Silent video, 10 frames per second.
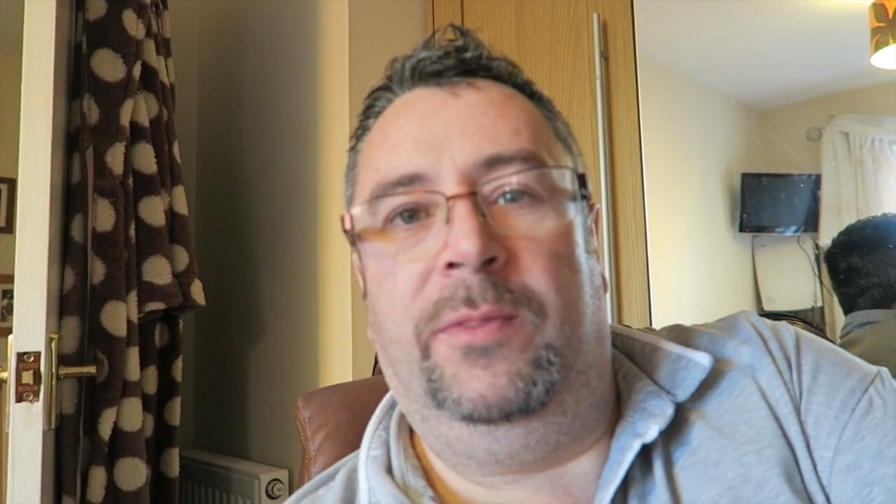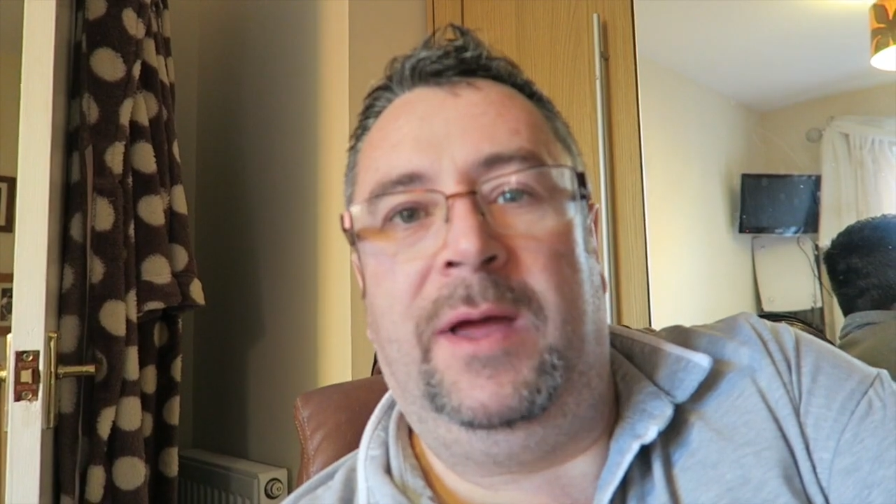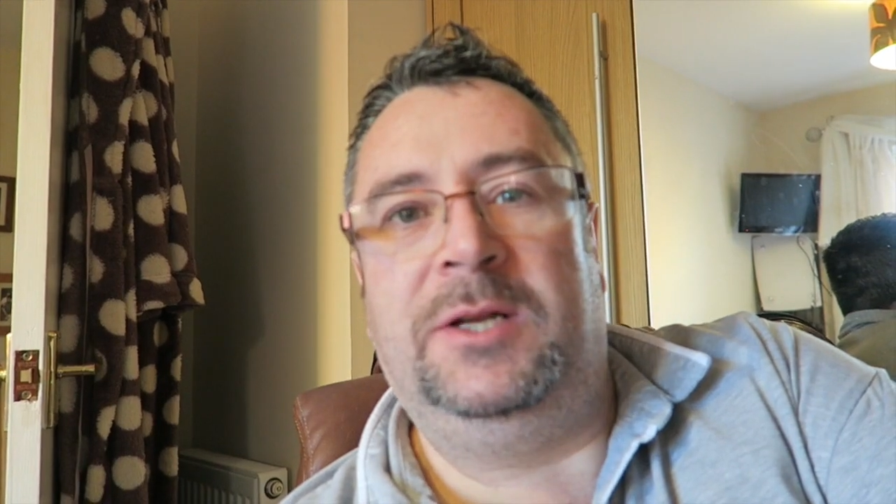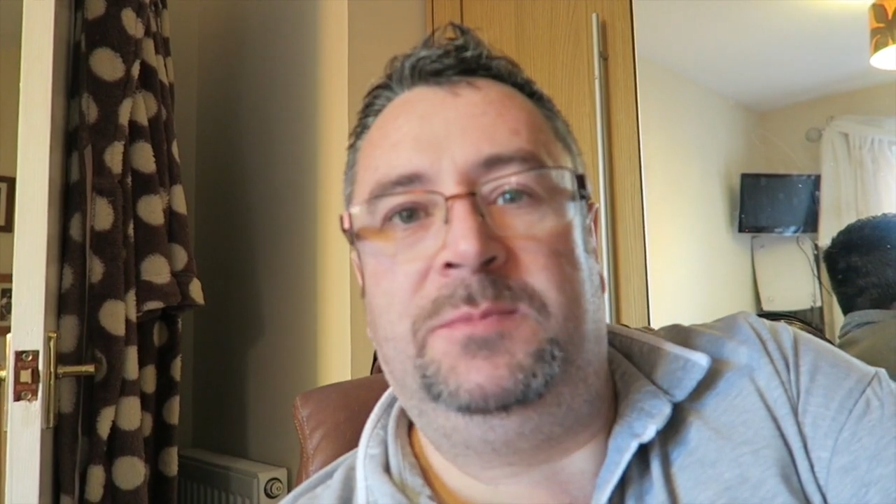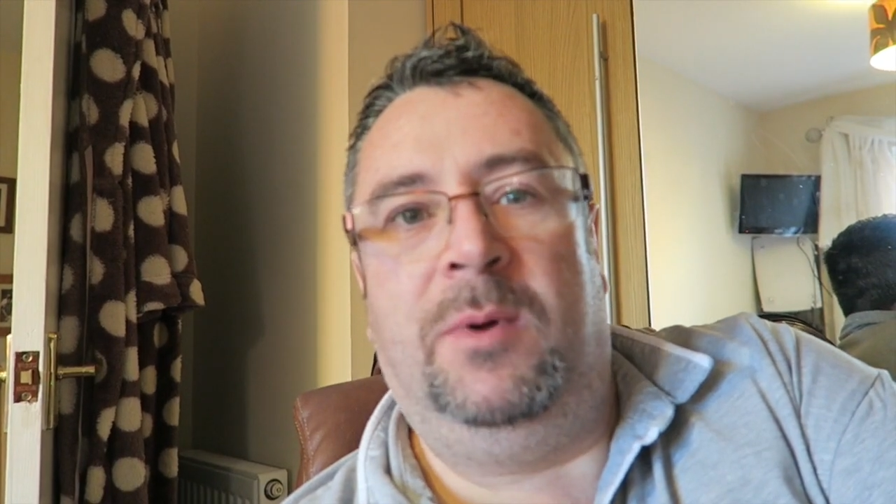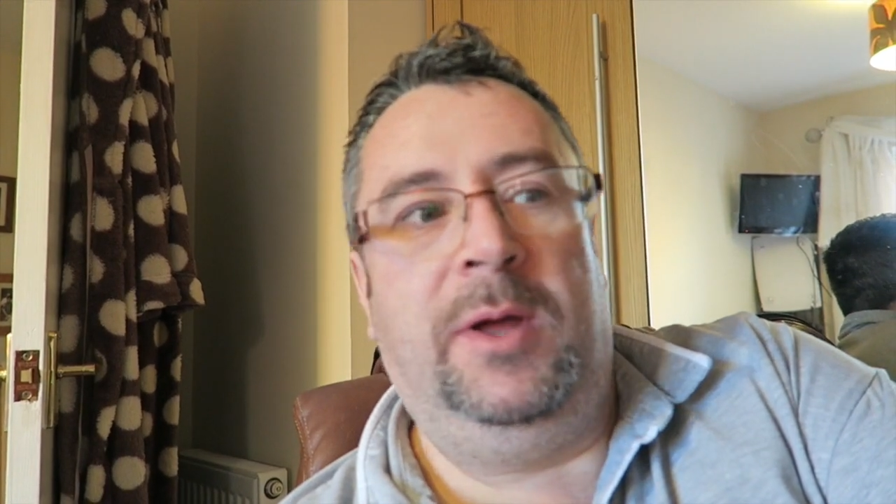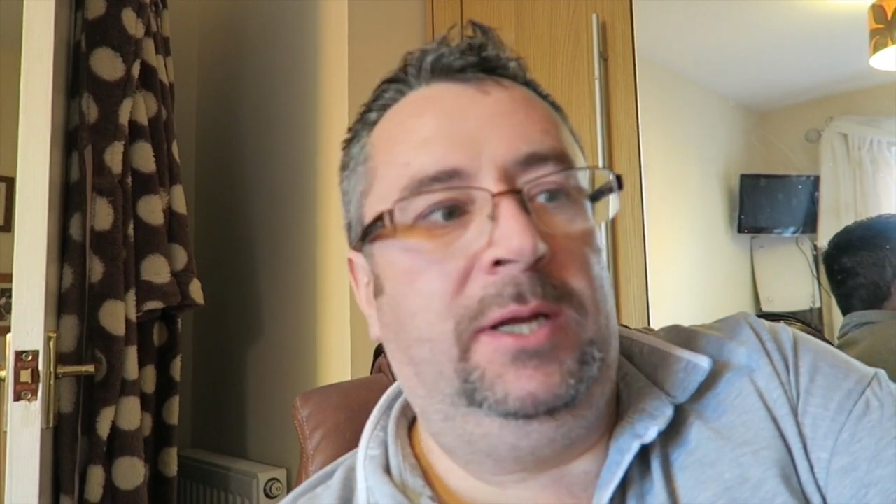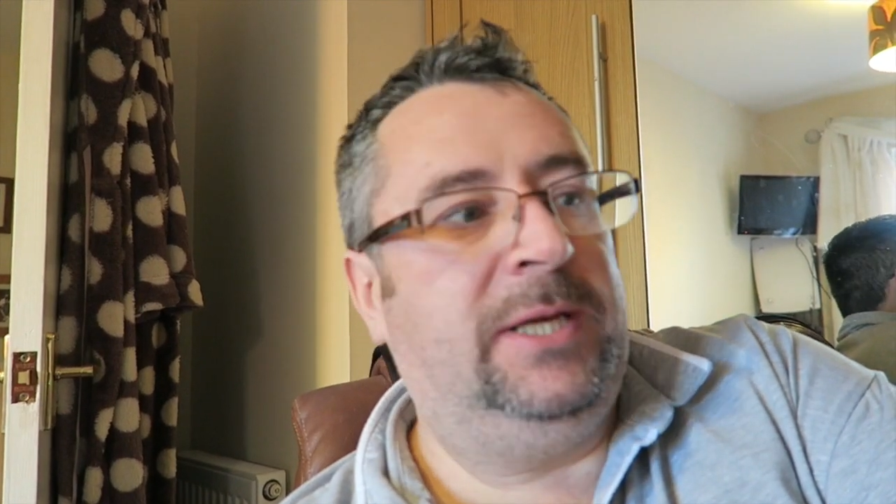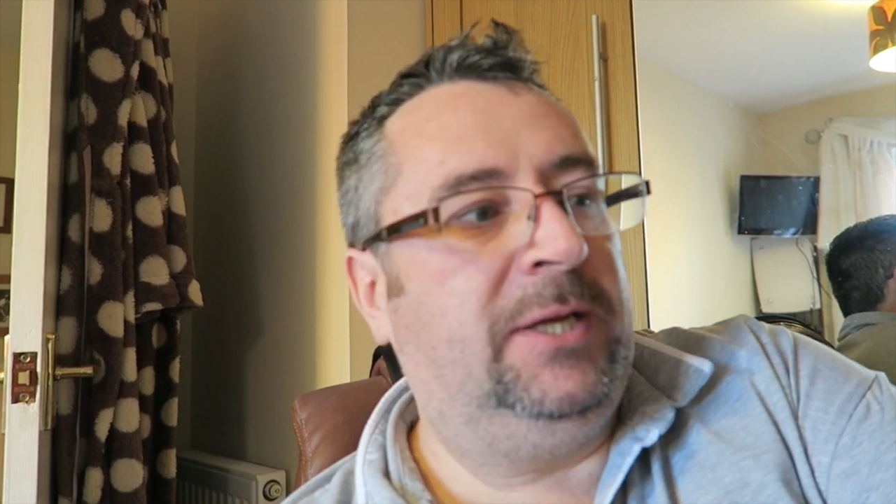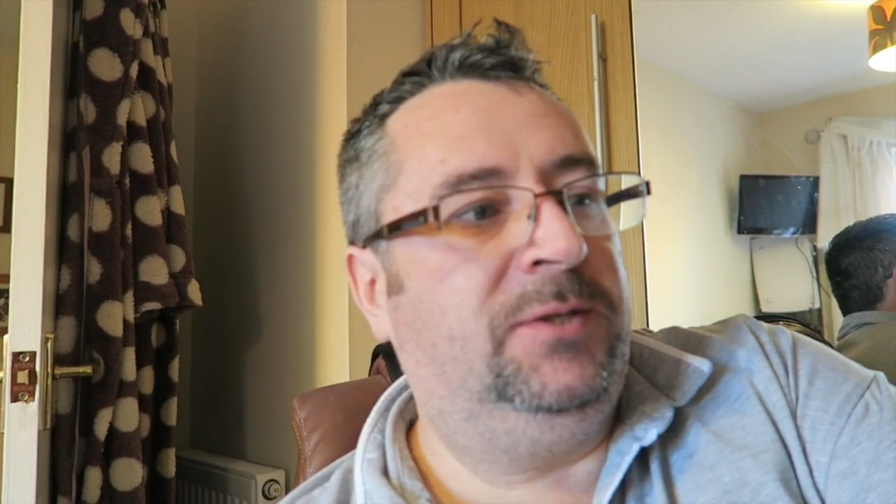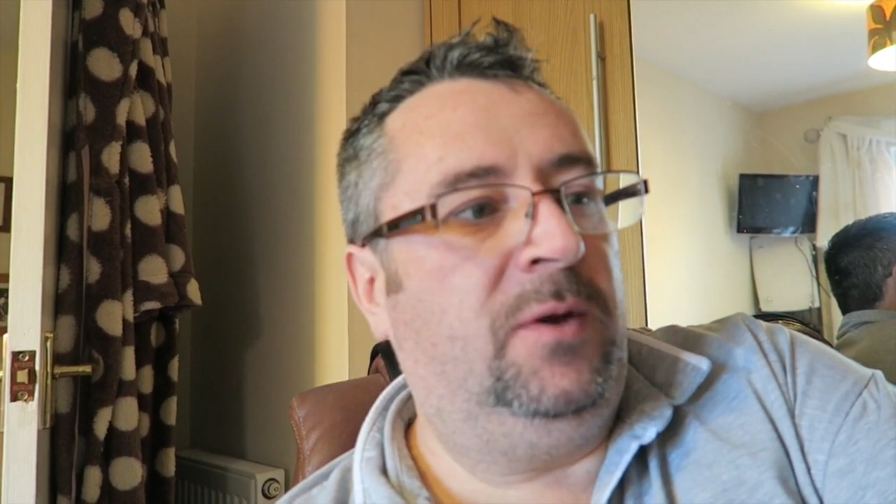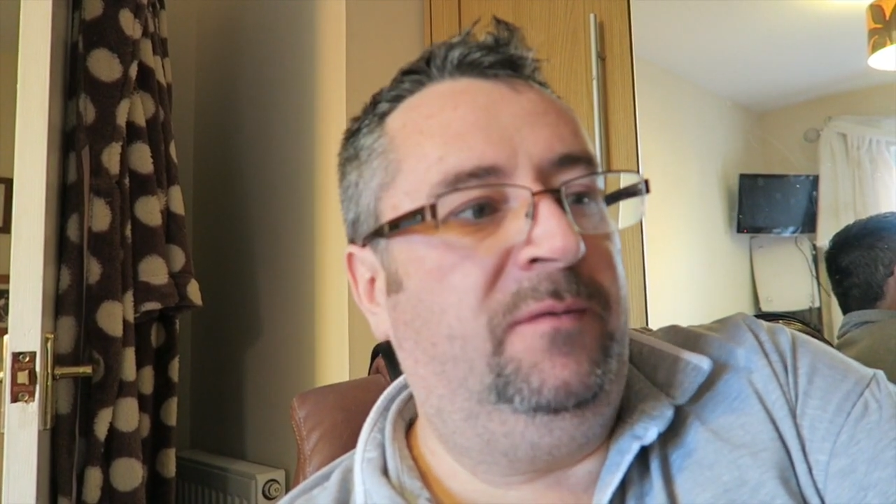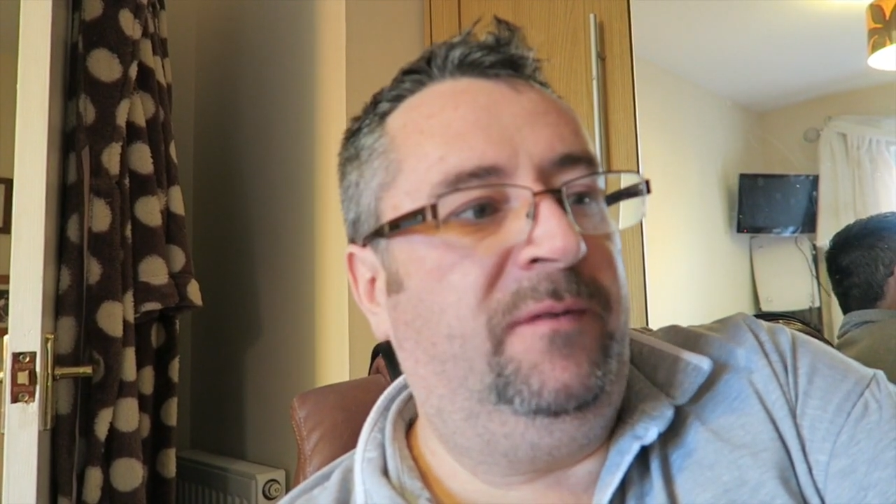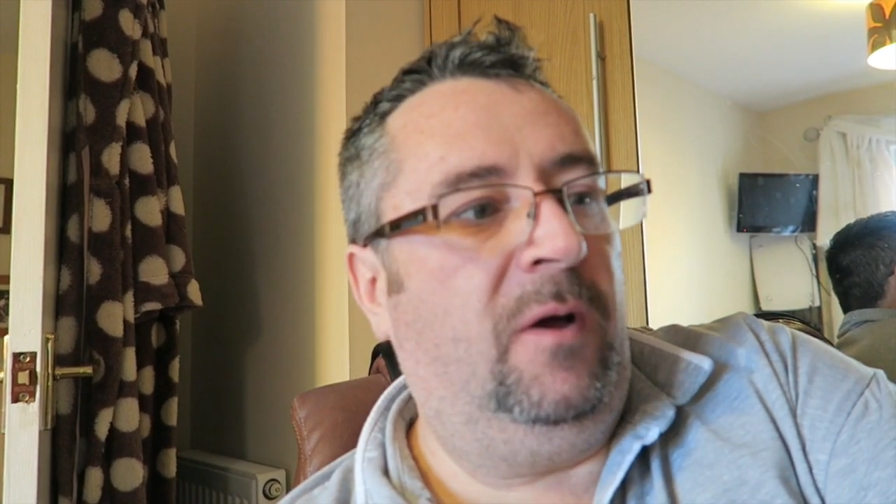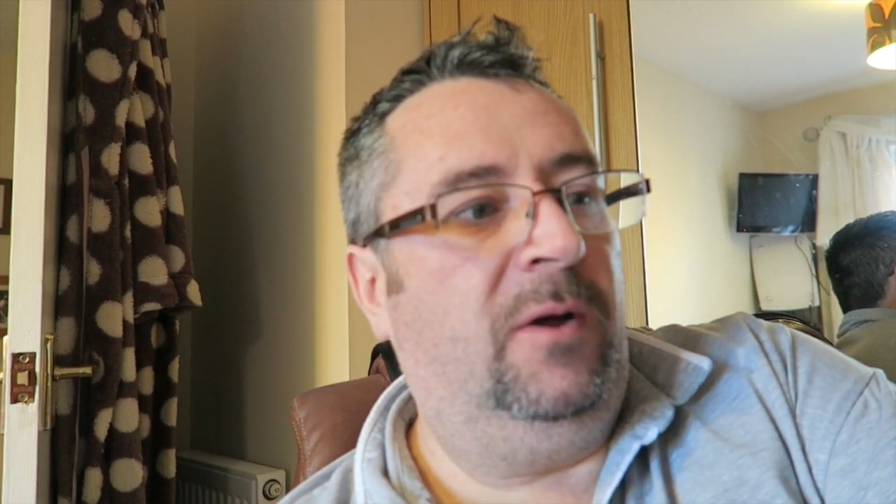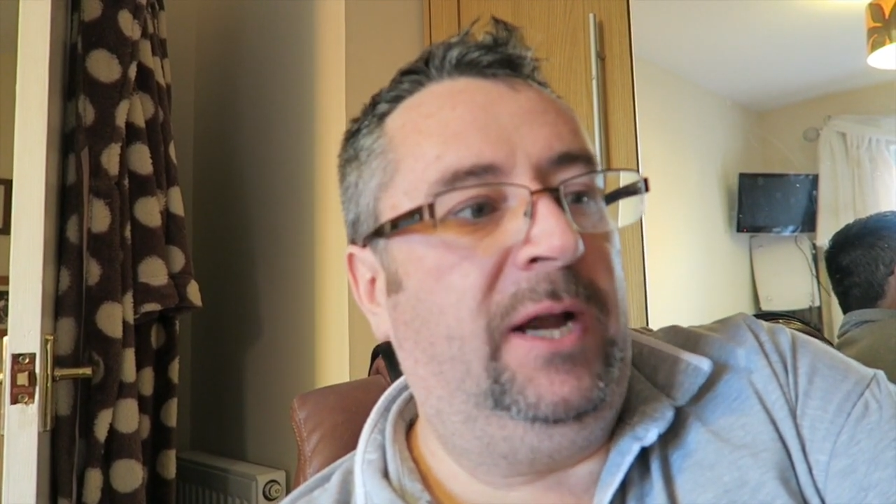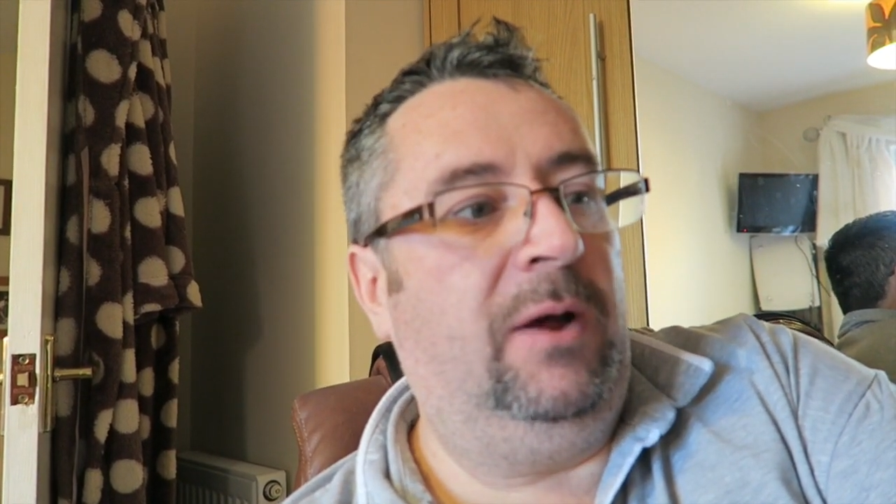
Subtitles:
that's my test so far.